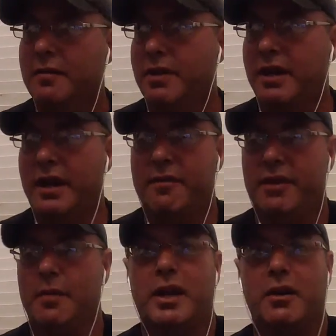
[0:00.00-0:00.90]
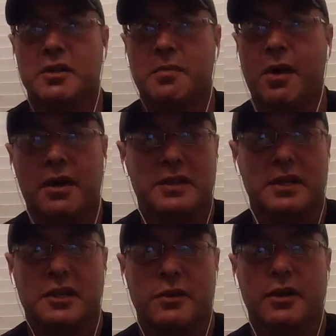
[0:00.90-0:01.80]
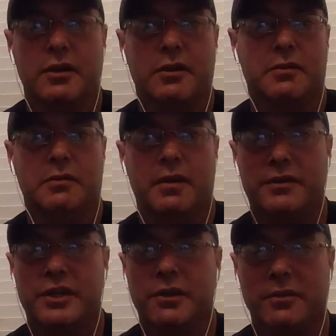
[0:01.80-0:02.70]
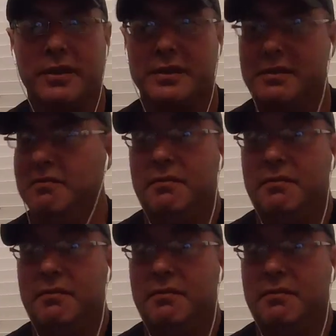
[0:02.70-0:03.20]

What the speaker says: but I have like a pair of spotteds and a trio of children's.